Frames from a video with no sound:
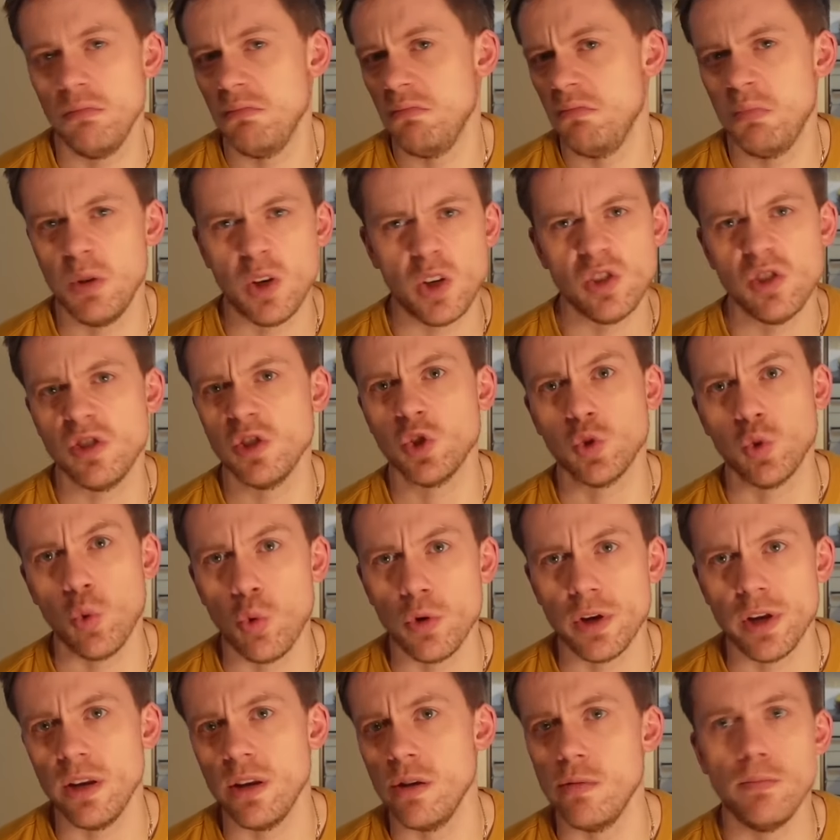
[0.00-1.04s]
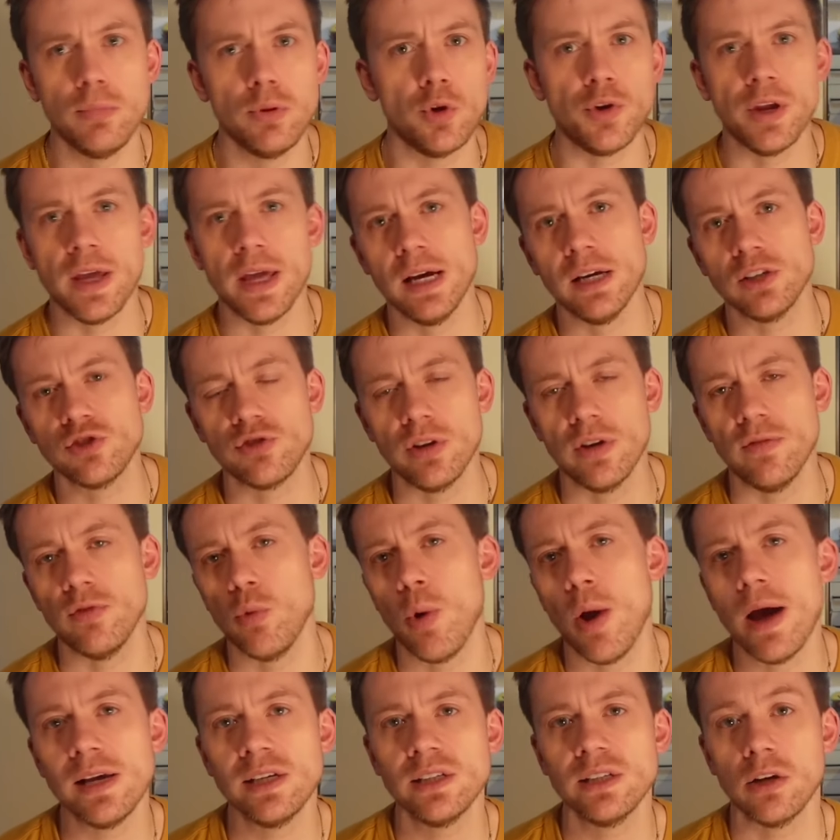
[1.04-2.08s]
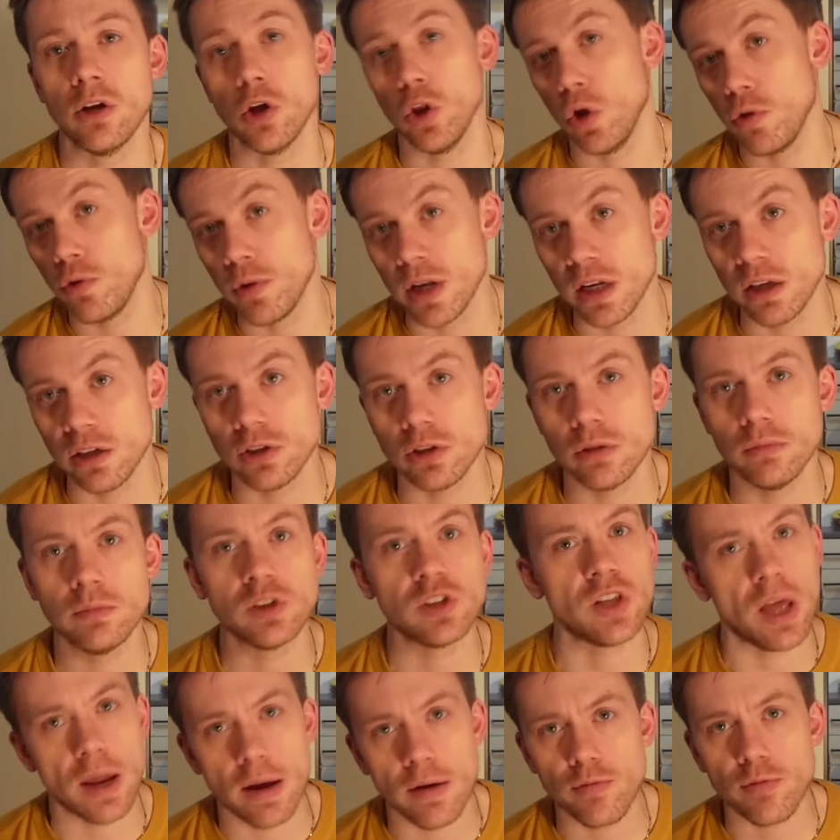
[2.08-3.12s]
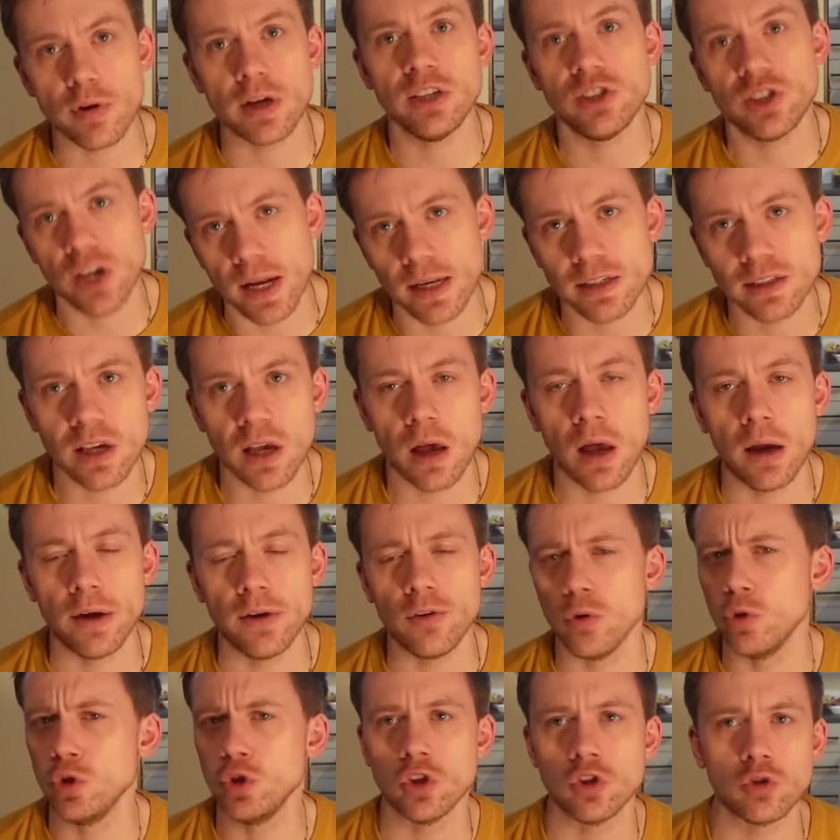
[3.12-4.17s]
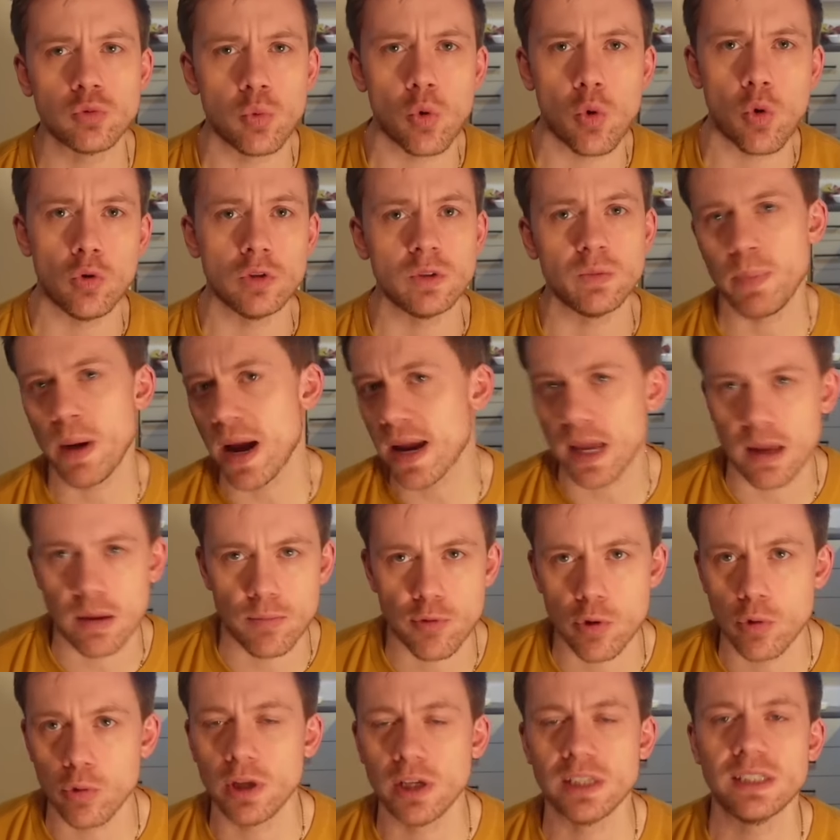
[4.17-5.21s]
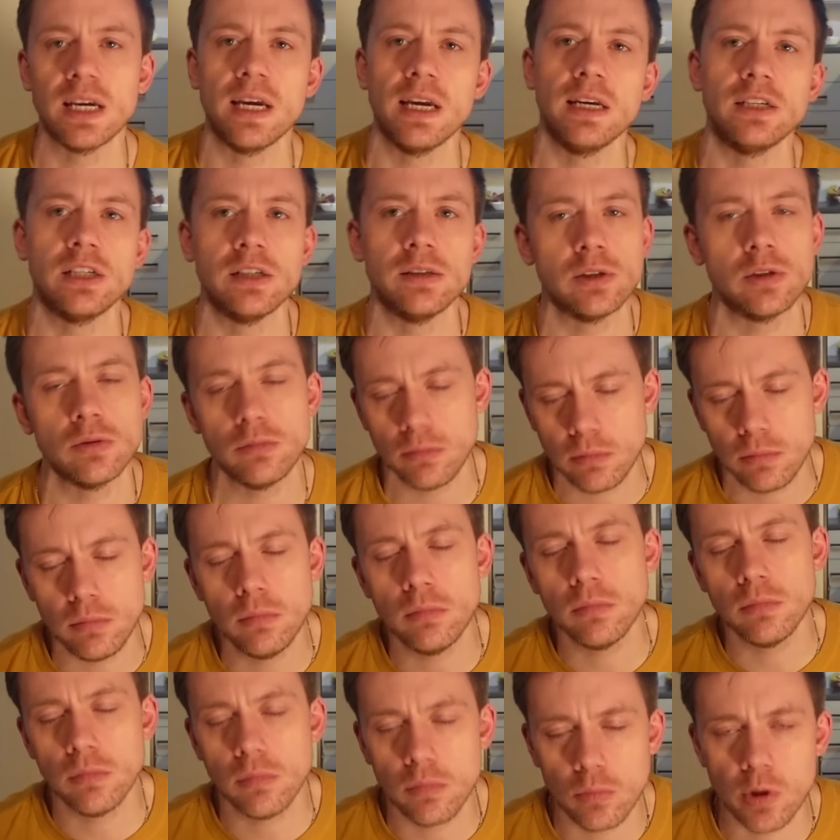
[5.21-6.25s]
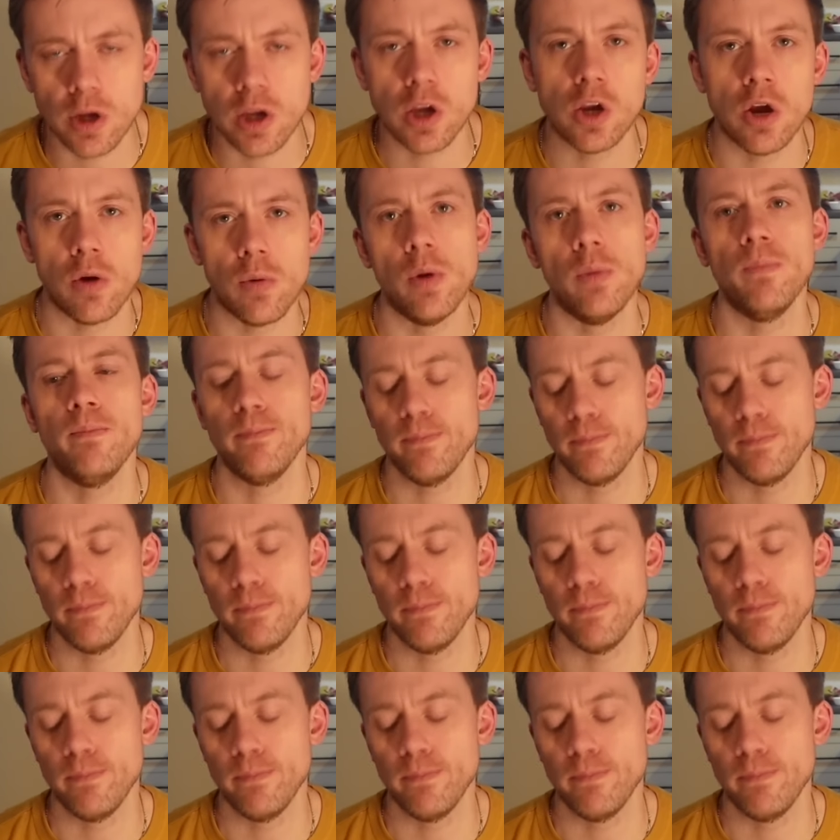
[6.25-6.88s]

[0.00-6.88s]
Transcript: because of the sordid and bloody history of the West, colonialism, slavery, genocide, unjust wars, backing brutal dictatorships. We could go on.